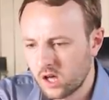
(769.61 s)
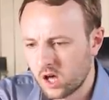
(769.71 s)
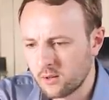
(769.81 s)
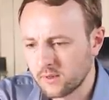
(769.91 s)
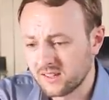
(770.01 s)

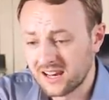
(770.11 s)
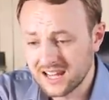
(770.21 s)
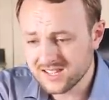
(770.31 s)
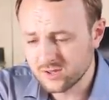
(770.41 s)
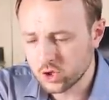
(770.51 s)
in
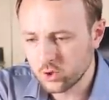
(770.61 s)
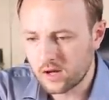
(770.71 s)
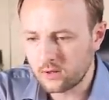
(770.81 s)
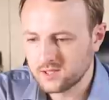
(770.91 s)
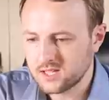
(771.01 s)
less than 2
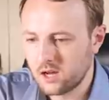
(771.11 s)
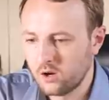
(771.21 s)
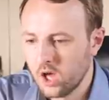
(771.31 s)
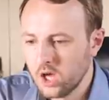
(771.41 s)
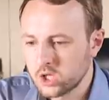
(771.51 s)
hours now.